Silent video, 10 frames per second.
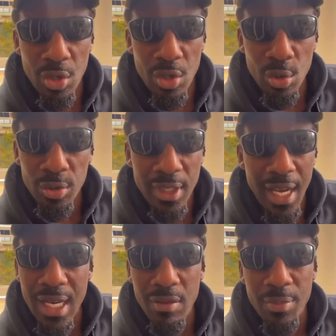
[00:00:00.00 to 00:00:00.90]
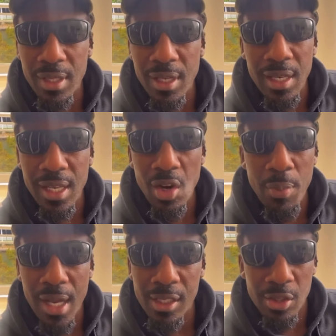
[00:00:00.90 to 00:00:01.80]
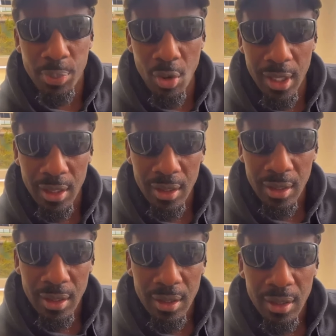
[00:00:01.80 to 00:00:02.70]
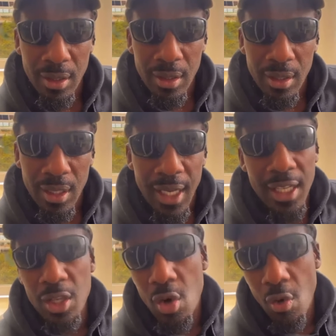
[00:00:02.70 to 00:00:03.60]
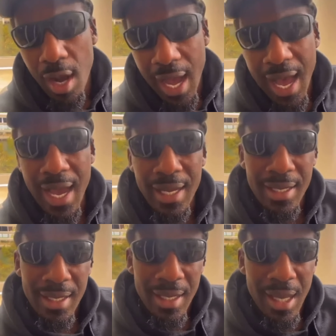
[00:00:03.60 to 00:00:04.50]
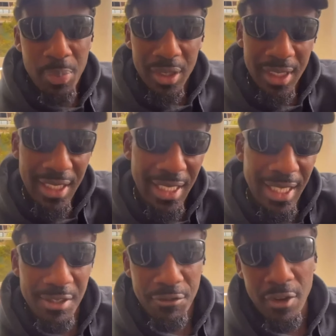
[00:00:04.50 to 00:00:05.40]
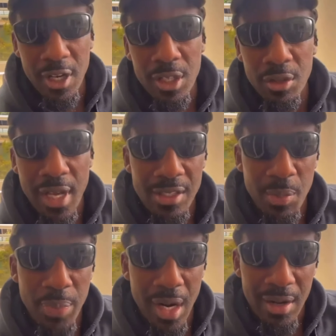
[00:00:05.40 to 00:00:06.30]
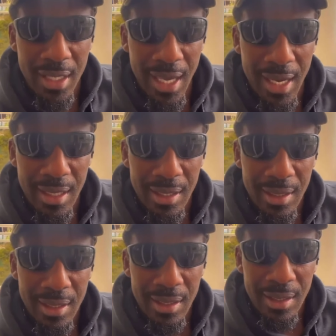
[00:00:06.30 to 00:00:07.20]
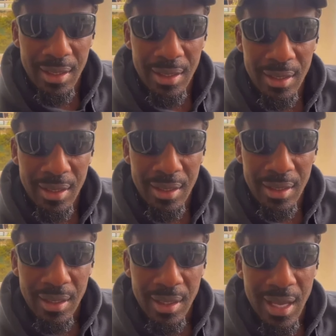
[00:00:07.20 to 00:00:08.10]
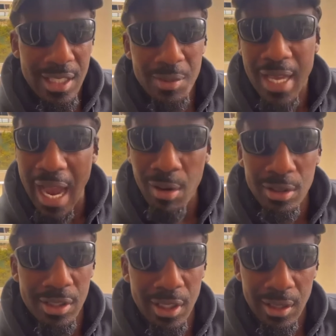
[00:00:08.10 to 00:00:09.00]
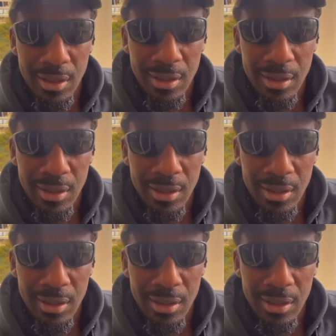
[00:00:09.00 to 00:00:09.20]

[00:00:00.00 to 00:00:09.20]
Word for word: Ooh, they ain't never been none that nobody supported. And then you go and hide and put the kids in front of you as a barricade. That's some coward shit.